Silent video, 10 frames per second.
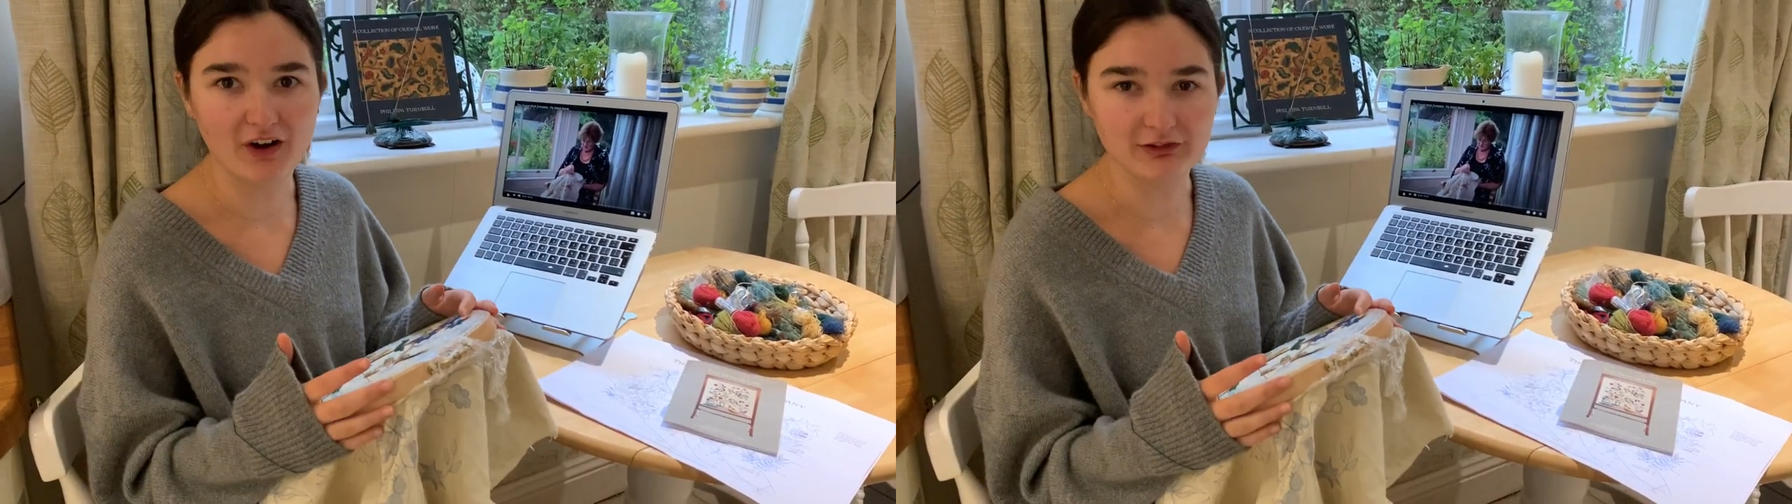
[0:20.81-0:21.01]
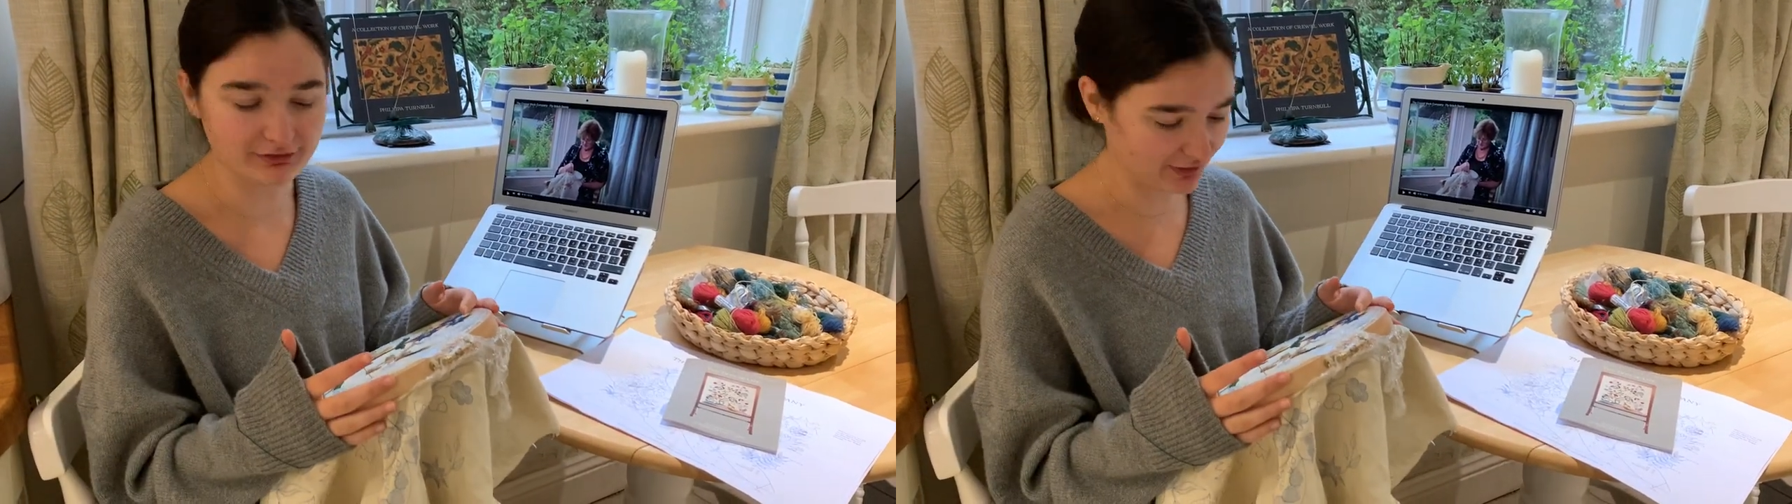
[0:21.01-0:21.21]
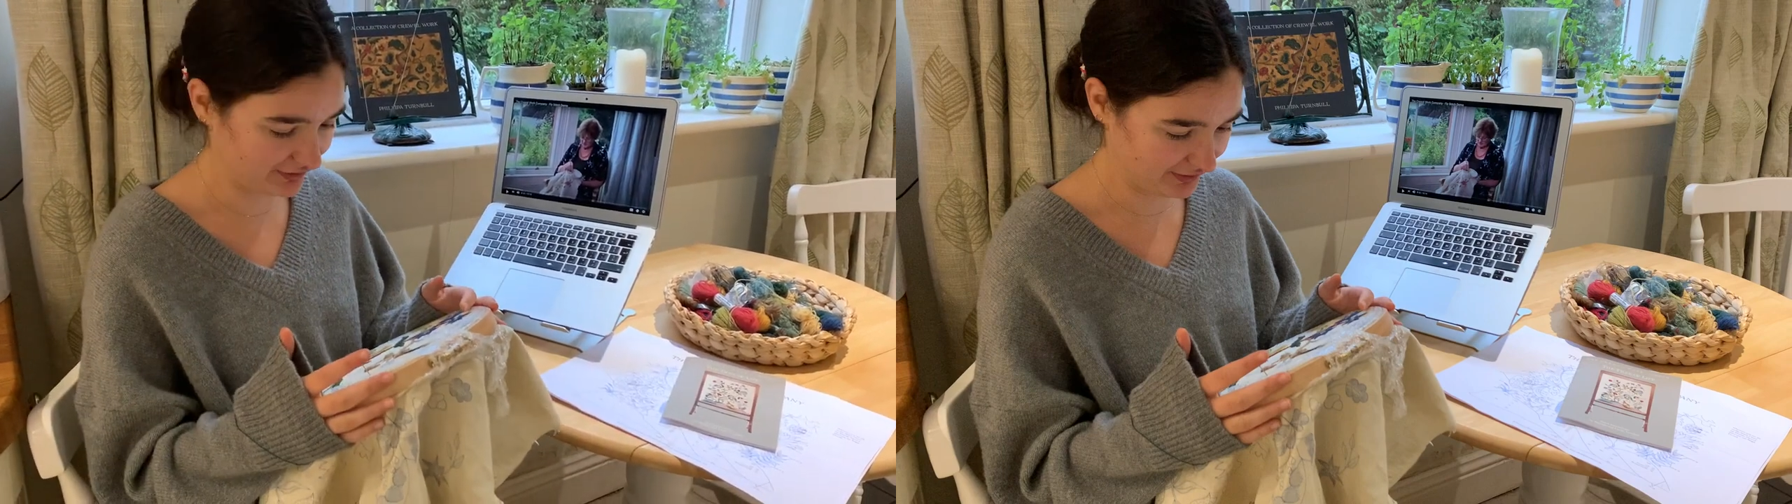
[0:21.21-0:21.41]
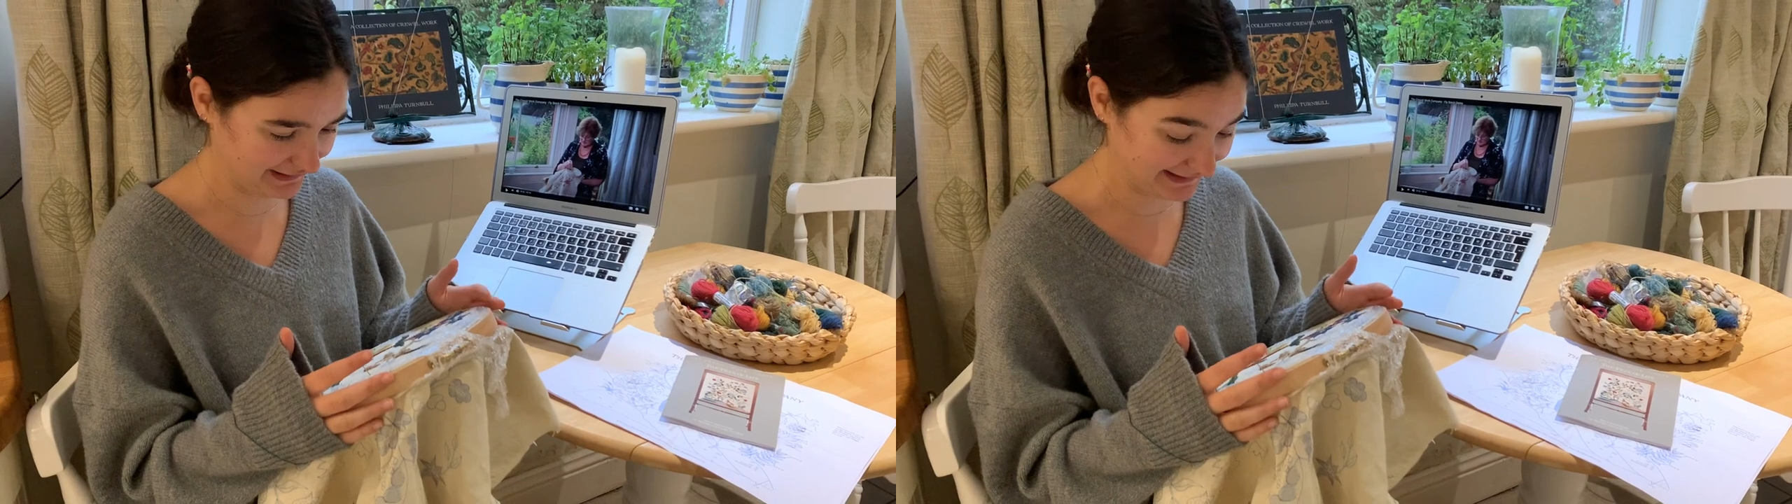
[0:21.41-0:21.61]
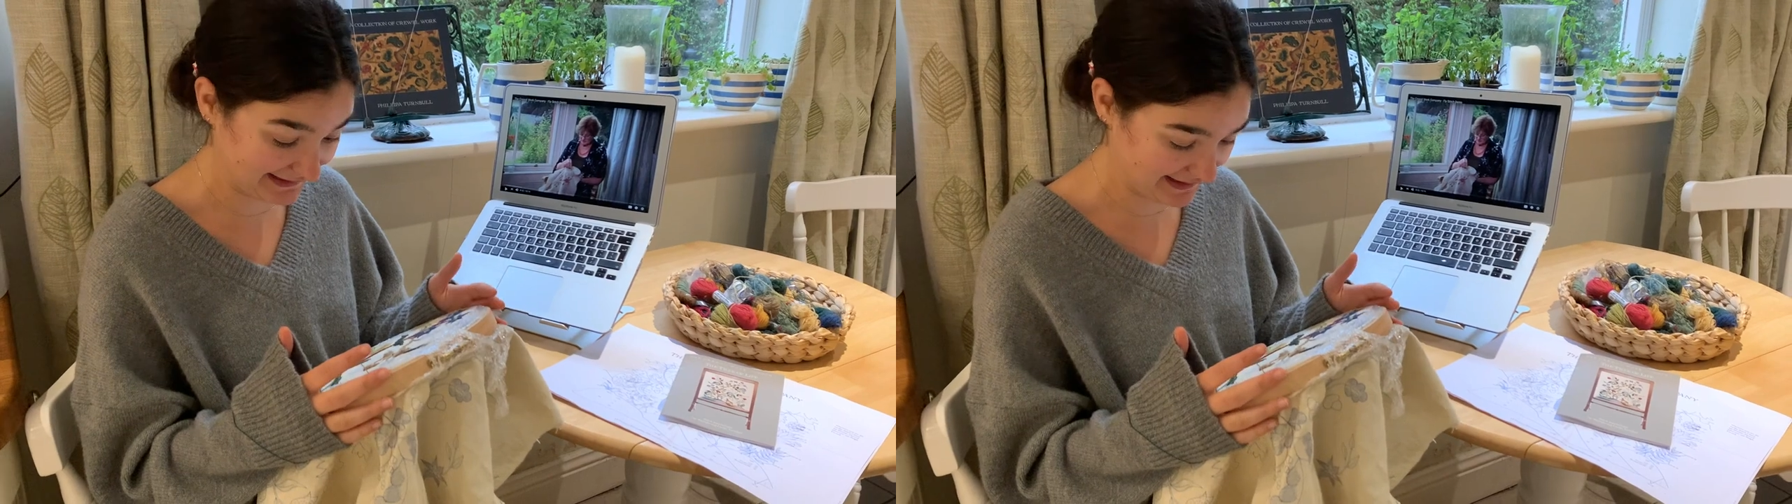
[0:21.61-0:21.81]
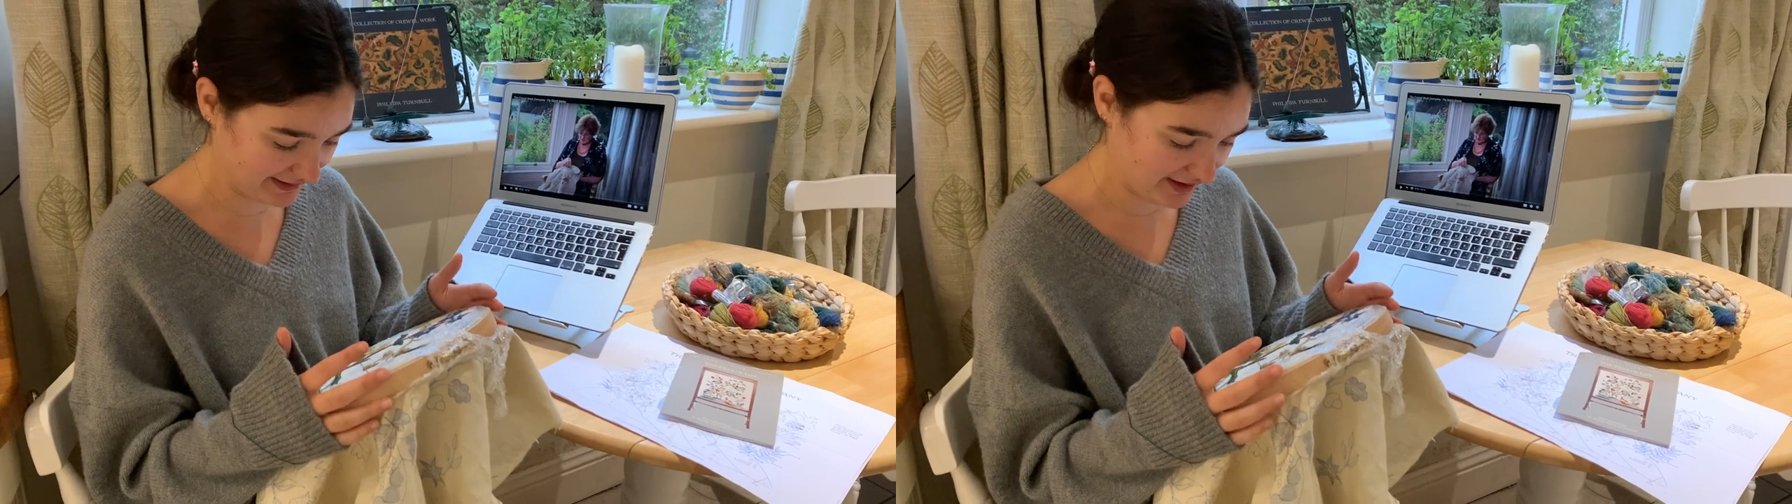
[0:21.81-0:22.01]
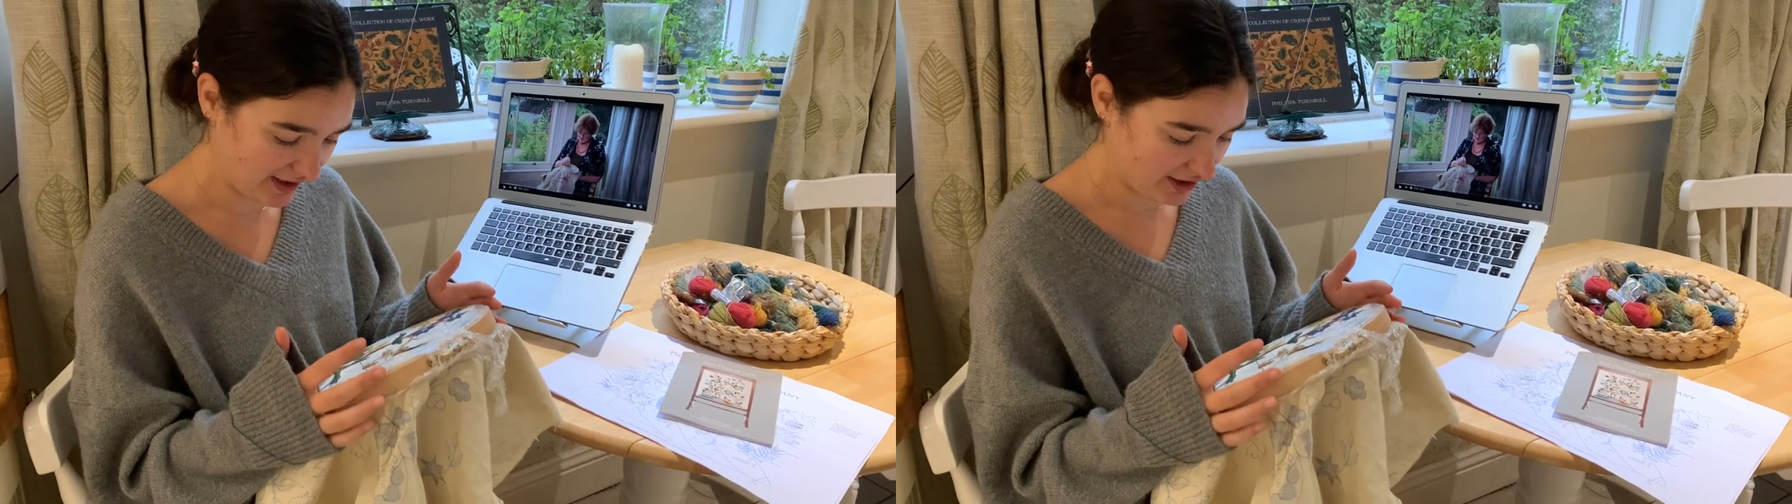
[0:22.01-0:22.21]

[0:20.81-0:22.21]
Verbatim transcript: of linen.